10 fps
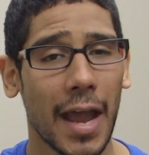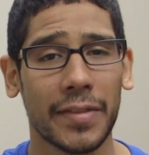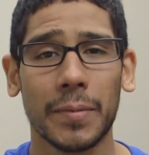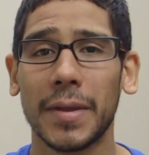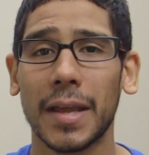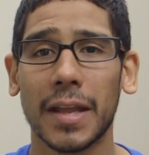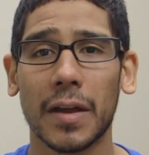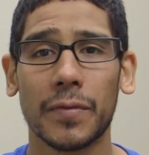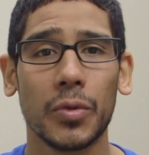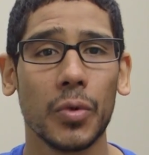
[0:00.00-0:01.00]
At the beginning
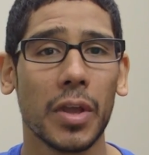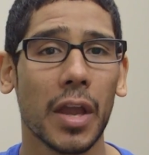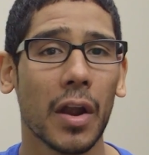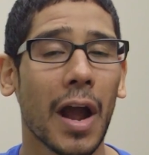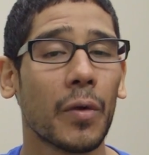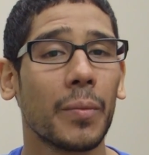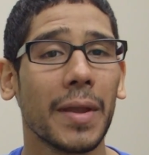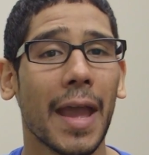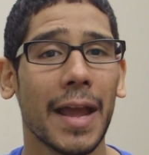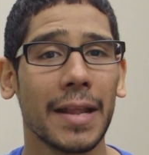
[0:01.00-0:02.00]
of the new year, I will
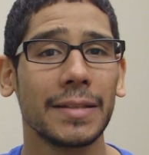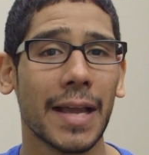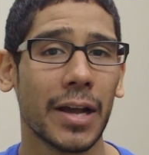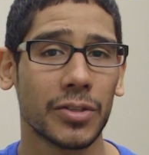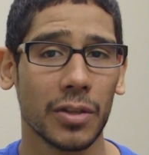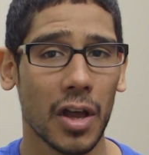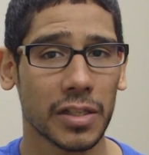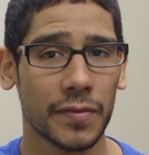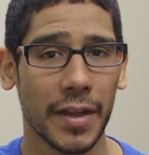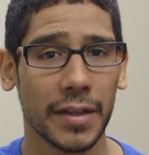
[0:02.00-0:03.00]
be heading down to
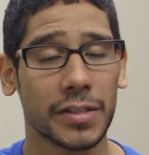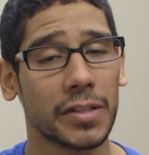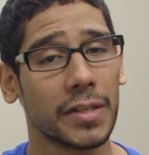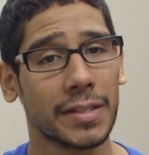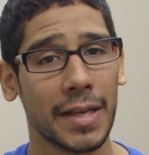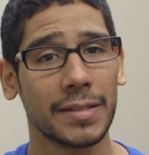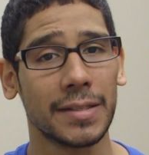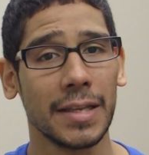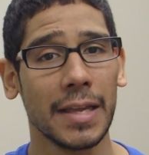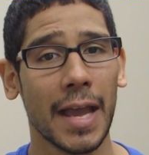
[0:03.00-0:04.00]
Las Vegas to attend
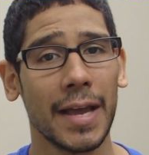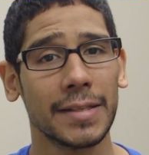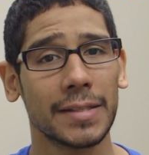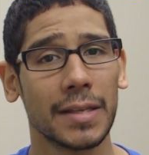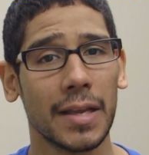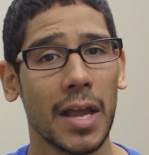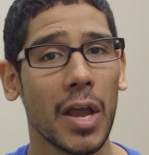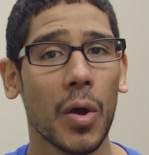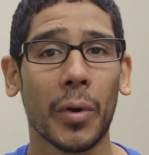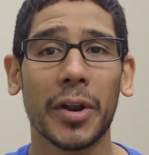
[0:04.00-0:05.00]
CES
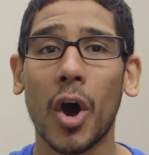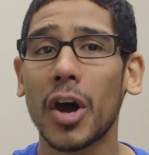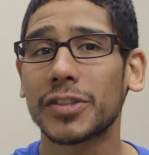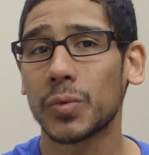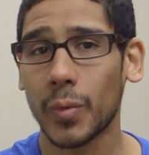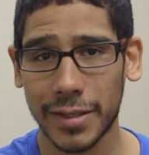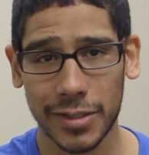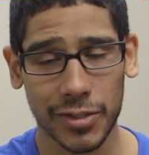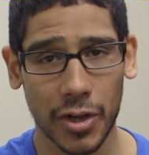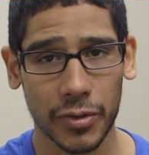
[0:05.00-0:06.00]
what an awesome way
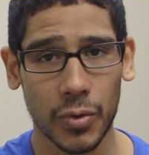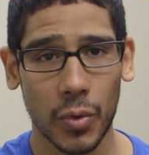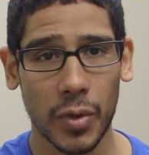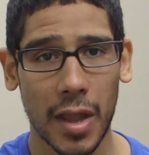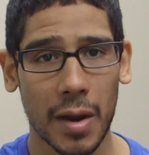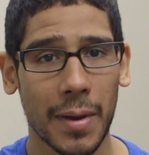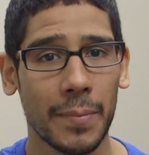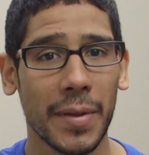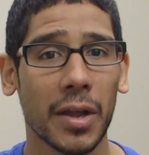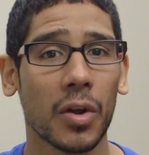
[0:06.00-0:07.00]
to start the new year by
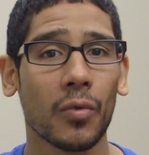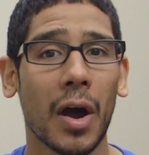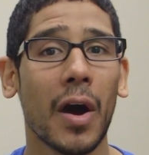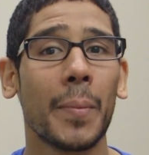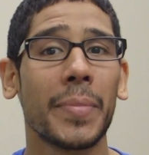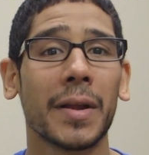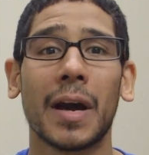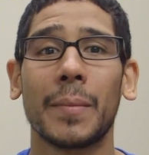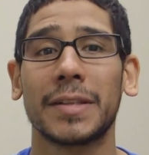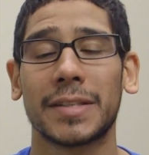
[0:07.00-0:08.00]
being around up and
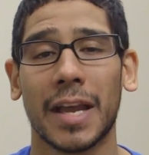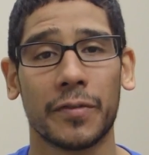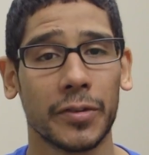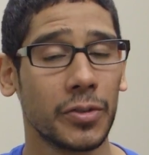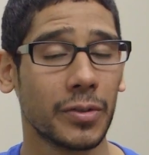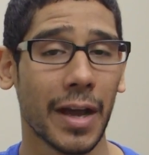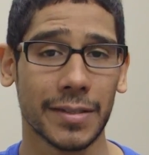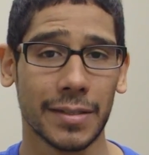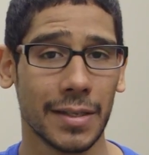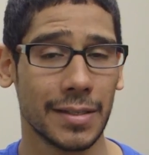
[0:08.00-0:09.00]
coming tech for
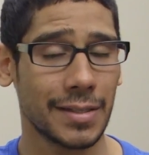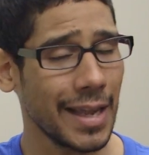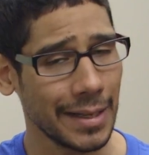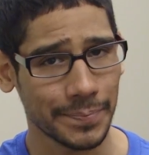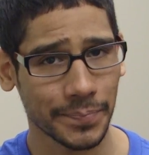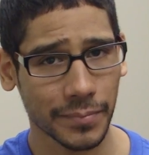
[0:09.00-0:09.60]
2016.